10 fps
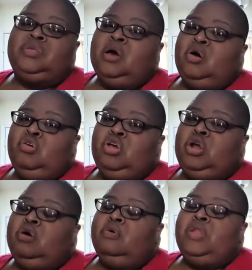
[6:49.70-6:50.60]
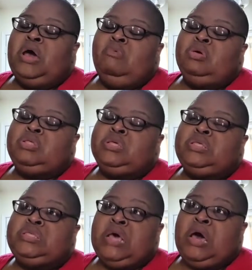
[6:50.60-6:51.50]
So, that was a
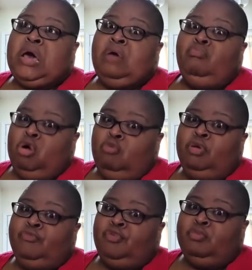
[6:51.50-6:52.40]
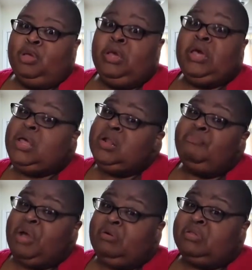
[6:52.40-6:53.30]
sad moment for me and
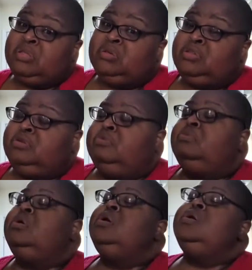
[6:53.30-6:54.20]
embarrassing too.